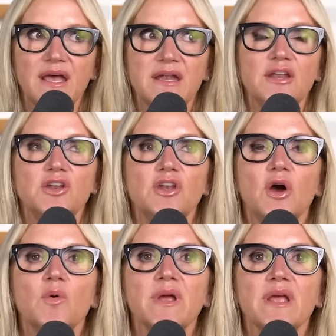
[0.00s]
And
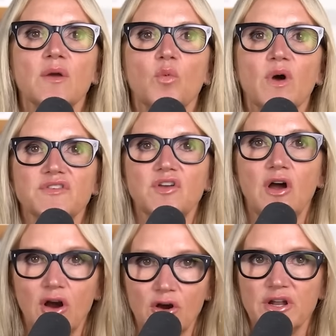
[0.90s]
knowing what's
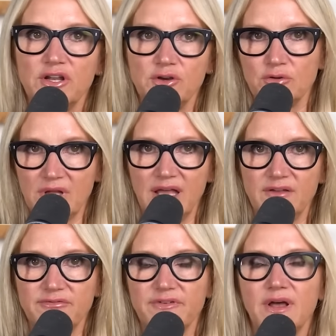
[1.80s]
hard in your
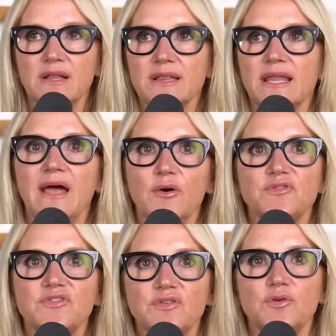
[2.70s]
life
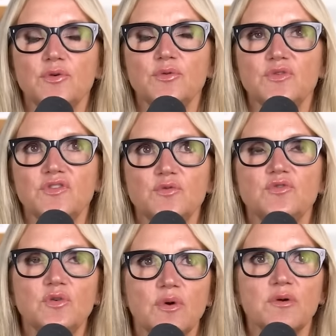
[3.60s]
allows you to
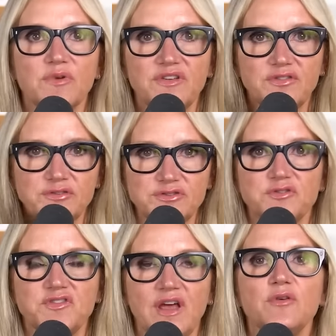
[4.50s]
do what
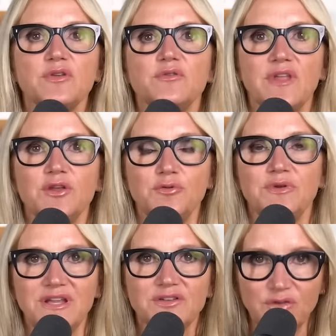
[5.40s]
researchers tell you that you
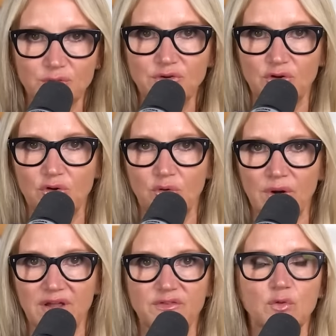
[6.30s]
need to
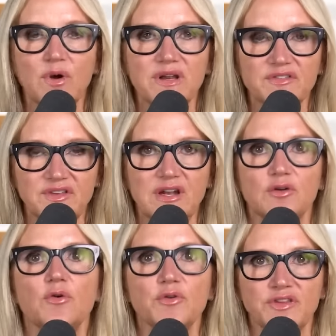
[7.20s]
do if you want to
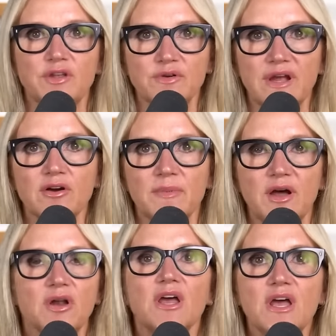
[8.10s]
set goals that you care
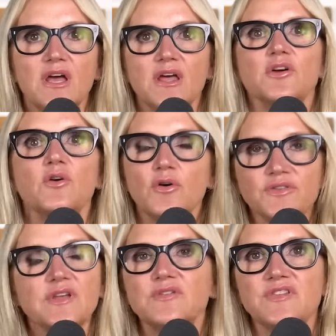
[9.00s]
about. The
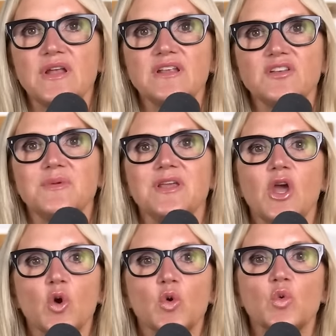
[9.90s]
goals that you set need to
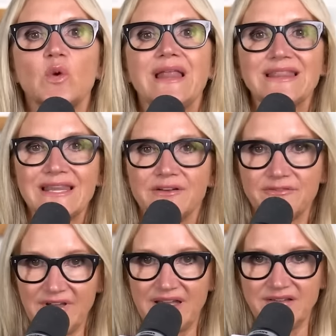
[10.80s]
be
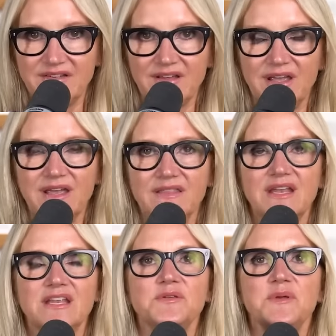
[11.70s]
relevant.
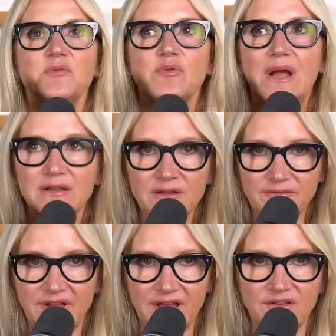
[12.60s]
They need to be
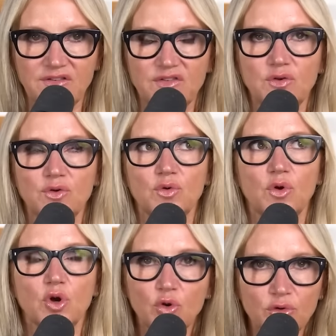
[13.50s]
relevant
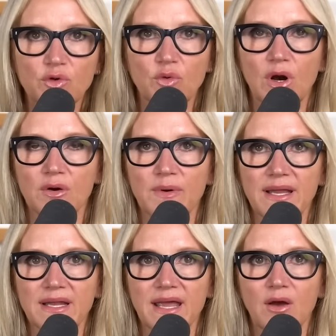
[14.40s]
to who you are
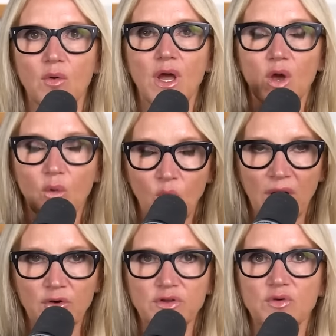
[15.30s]
right now,
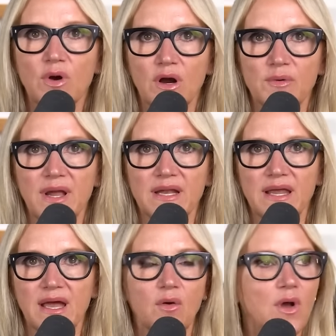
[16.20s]
where you are right
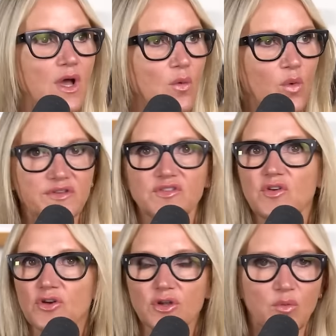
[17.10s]
now, what's
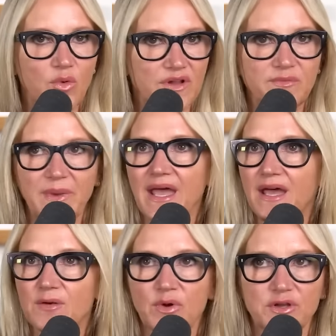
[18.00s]
good, what's
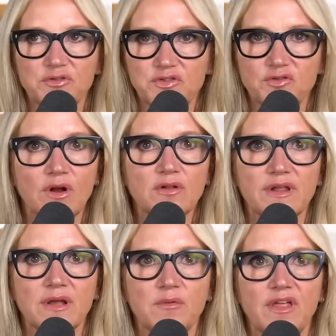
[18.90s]
bad, what you're
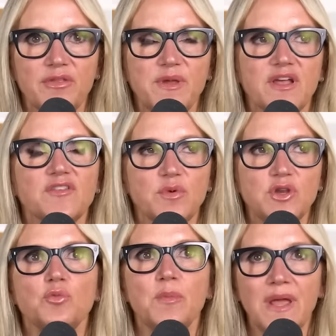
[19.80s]
struggling with. Because
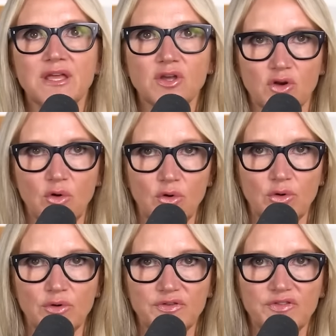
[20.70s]
when you make
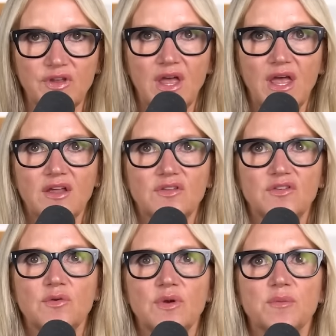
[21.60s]
goals
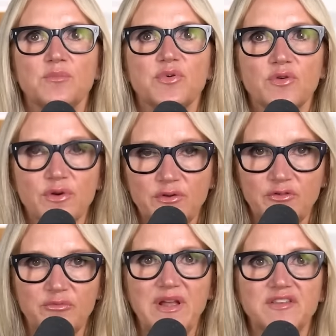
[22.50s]
to
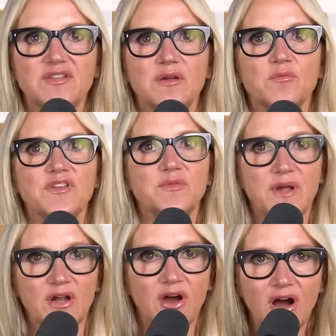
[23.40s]
improve based on what's
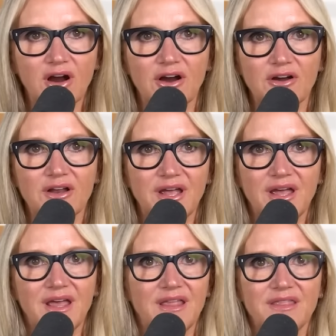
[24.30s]
been hard,
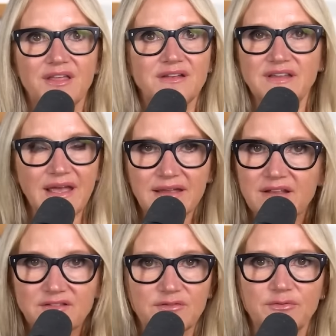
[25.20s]
the
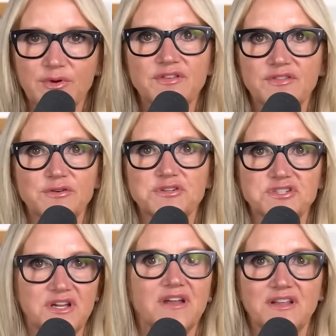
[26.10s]
decades of
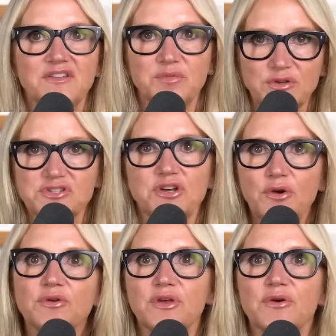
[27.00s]
research studies will
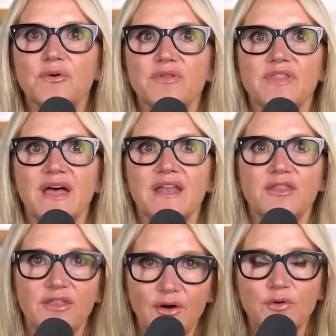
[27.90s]
show you that
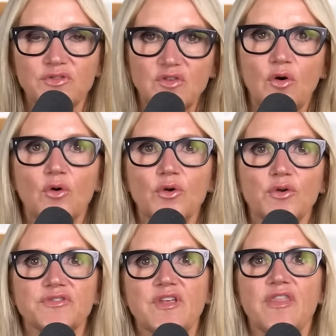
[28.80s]
those
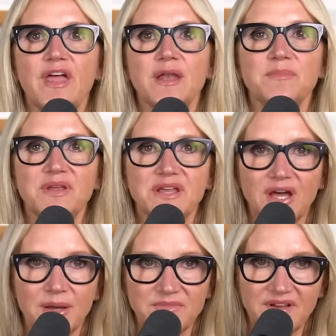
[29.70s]
goals then
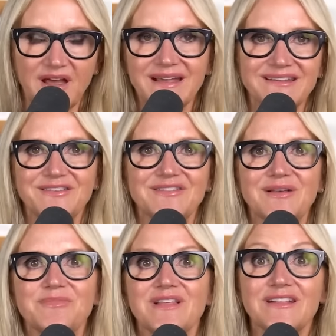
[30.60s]
become tied to
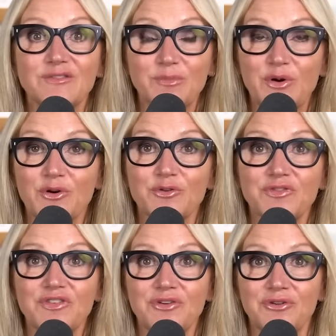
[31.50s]
something that's
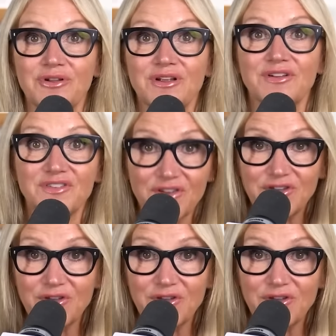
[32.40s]
personal to